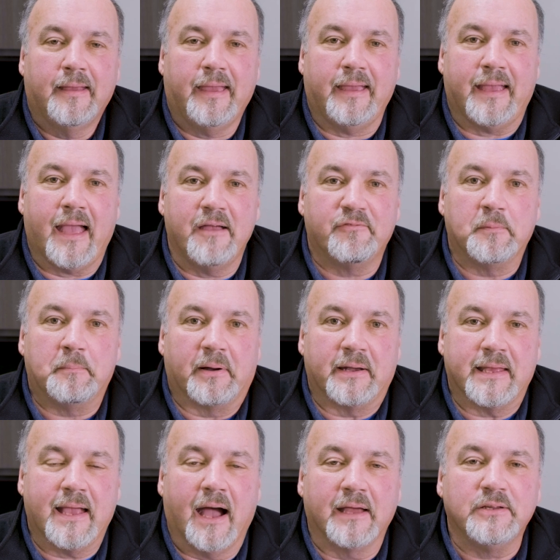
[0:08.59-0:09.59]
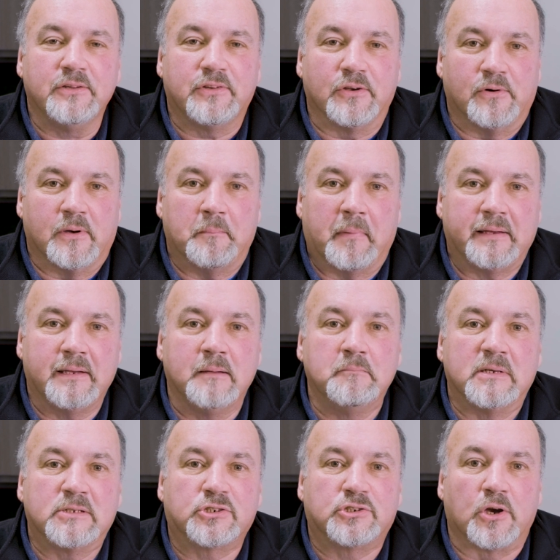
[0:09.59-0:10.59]
Hey everybody, how you doing? My
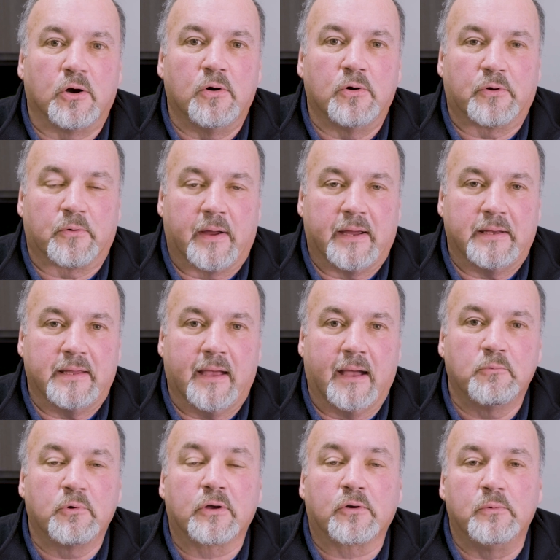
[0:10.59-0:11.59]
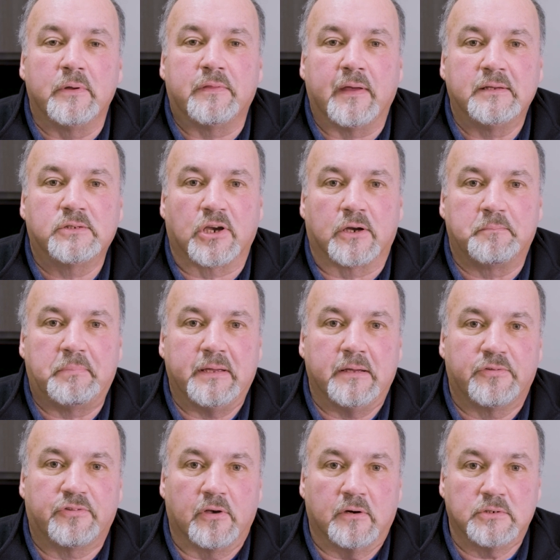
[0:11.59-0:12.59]
name is Joe O'Grady. I work with HRP
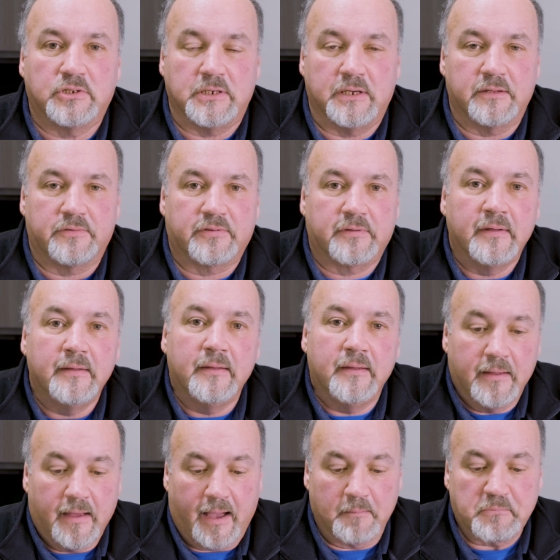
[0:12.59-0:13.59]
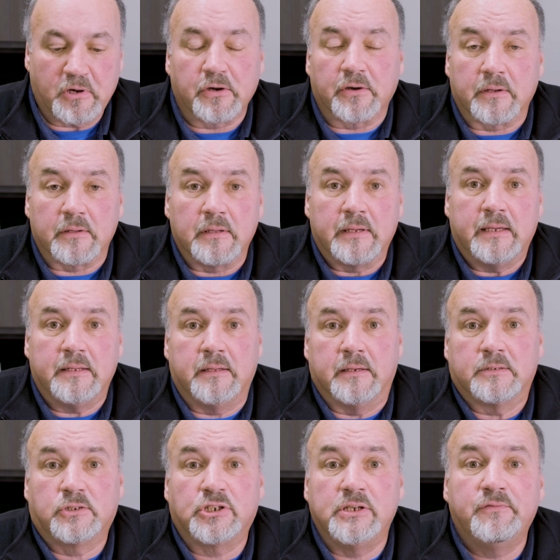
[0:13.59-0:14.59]
Associates. I'm currently
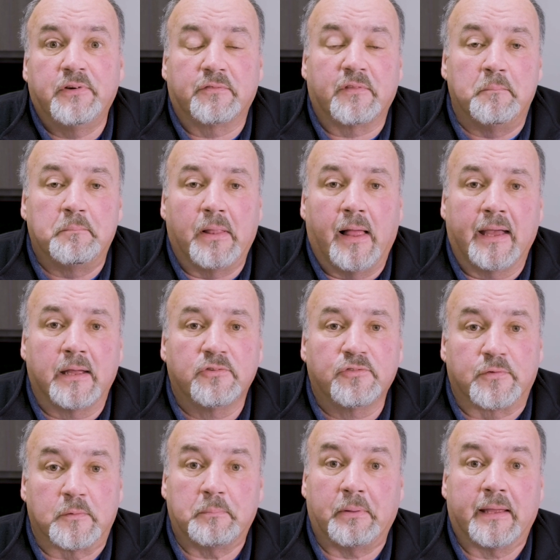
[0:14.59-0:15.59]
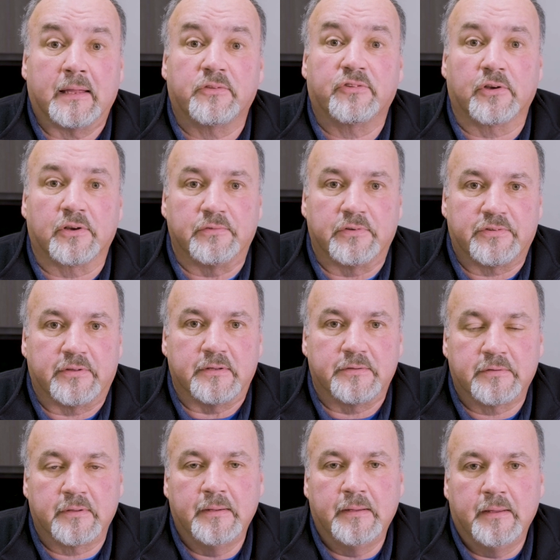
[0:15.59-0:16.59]
the Chief of Compliance for Plant
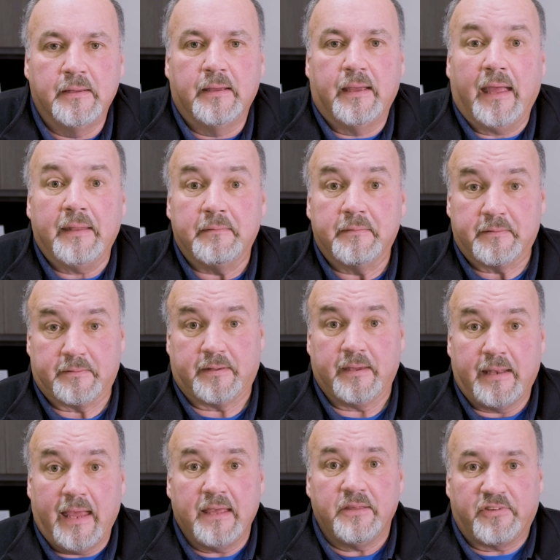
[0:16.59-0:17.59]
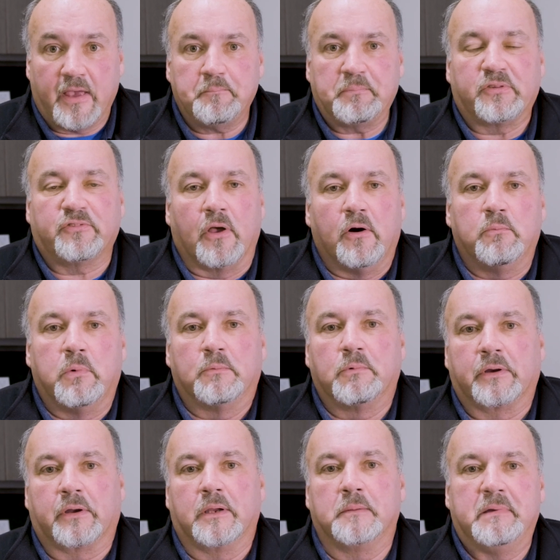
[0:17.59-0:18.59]
Services. And today's episode, what
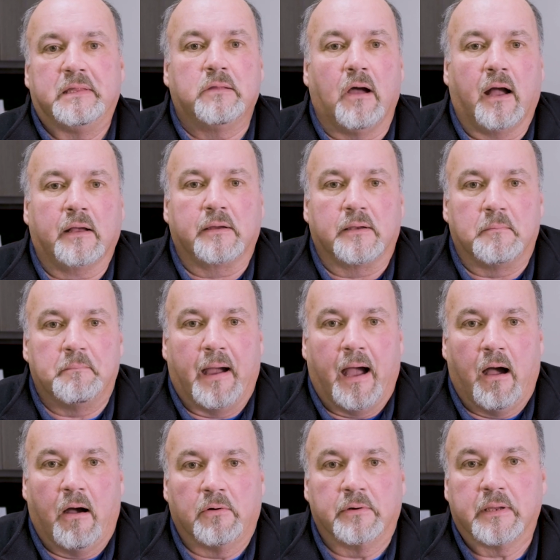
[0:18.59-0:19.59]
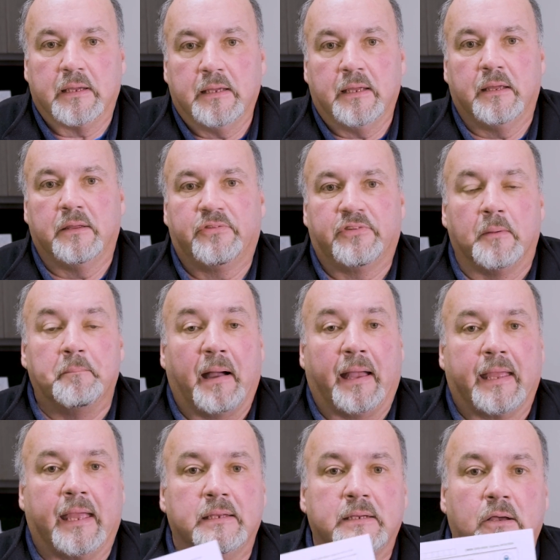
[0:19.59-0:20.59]
we're going to be talking about is the
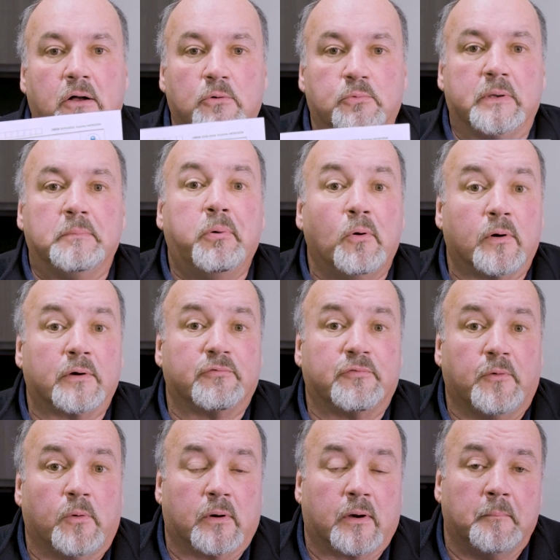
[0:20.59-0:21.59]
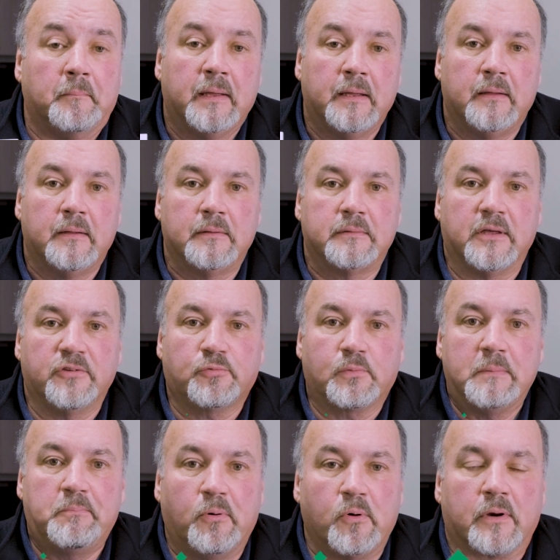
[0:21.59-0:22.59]
biennial report form. This
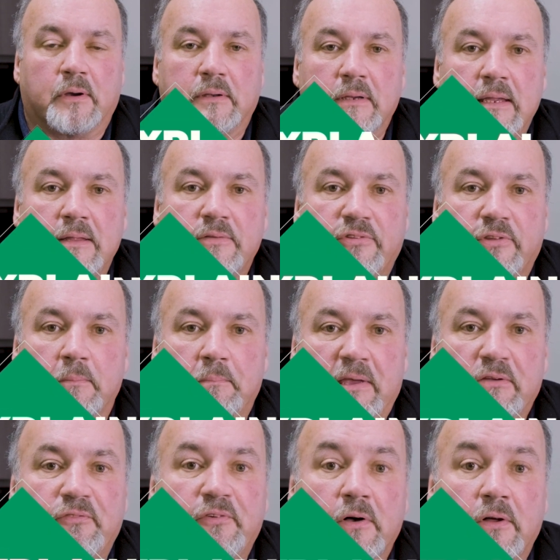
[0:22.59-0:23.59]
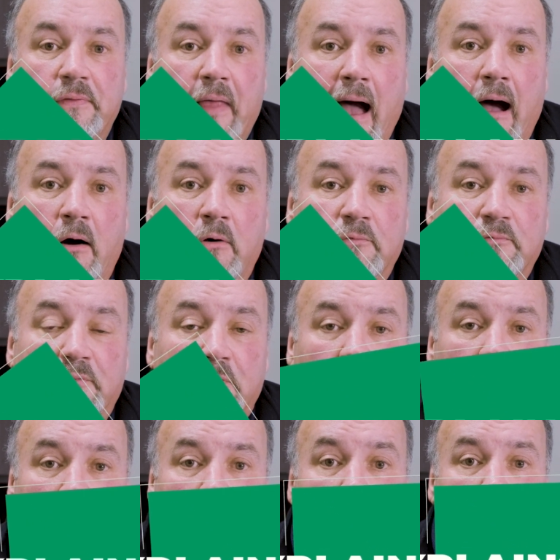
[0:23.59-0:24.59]
report needs to be filled out
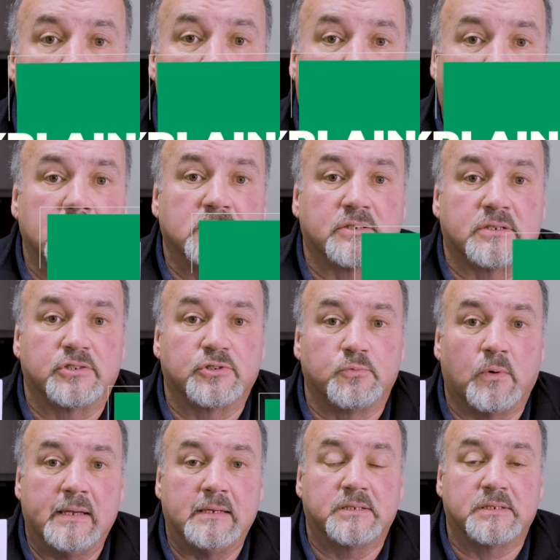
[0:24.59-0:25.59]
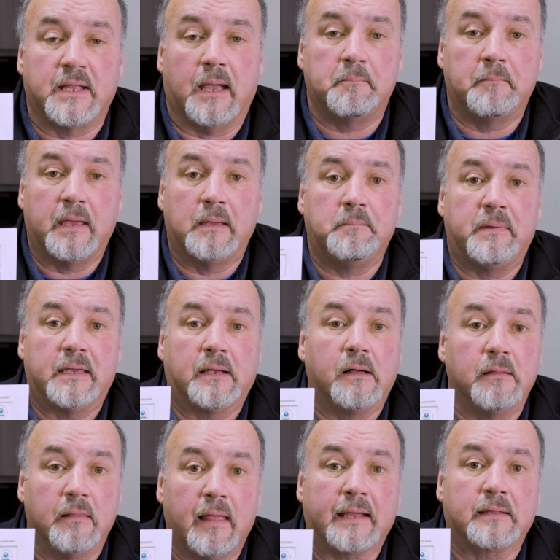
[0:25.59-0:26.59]
for all hazardous waste that may be
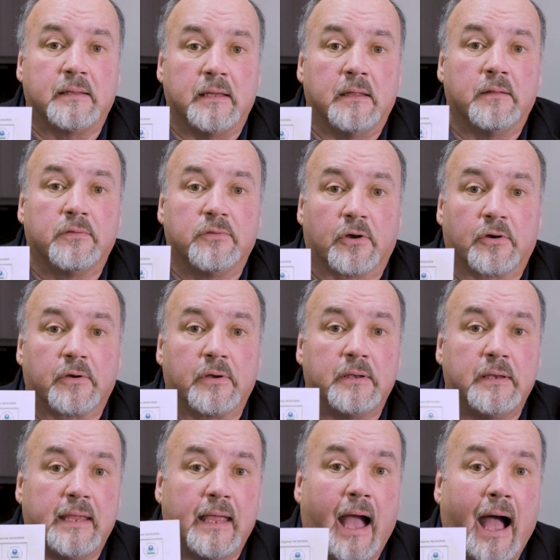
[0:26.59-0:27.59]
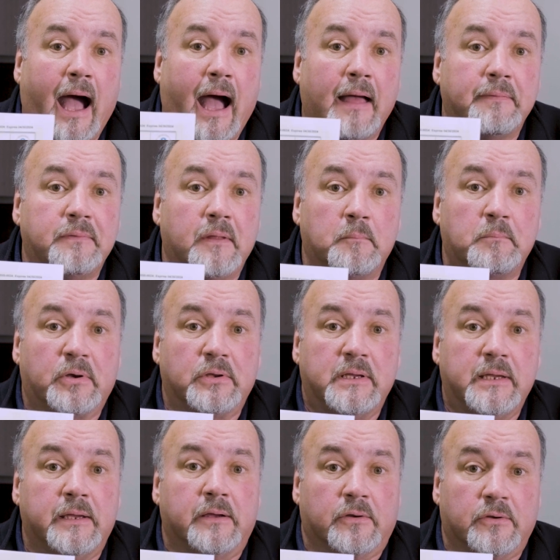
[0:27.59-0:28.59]
collected during the odd number of
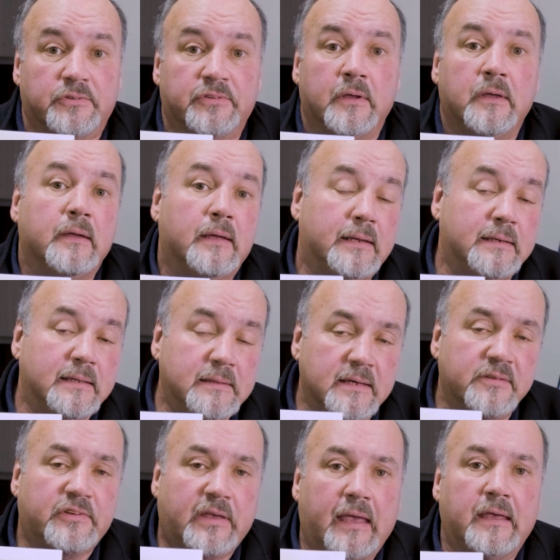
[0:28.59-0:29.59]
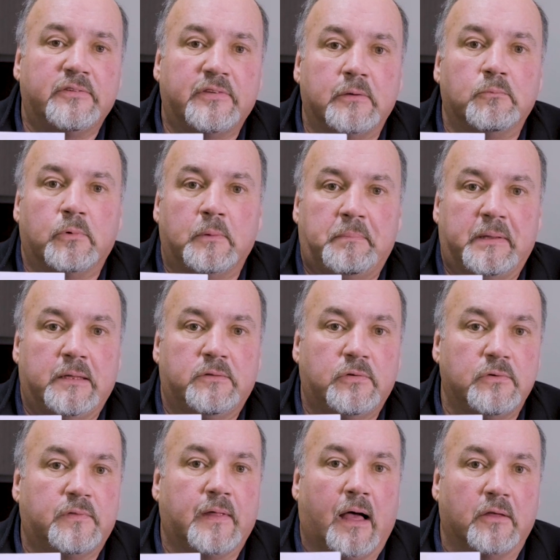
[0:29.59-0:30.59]
years. And in this case, it would be
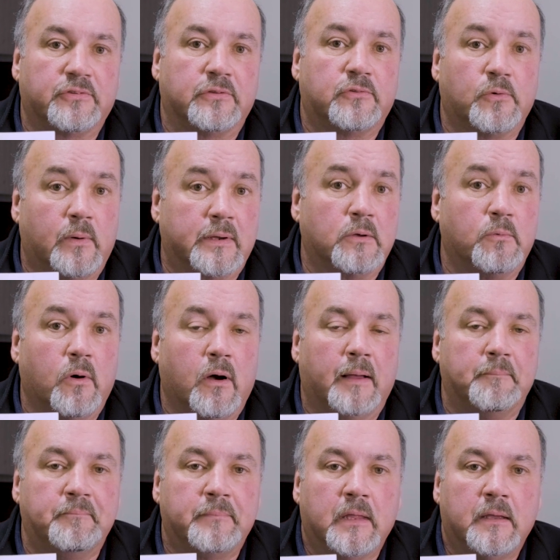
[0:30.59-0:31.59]
2021.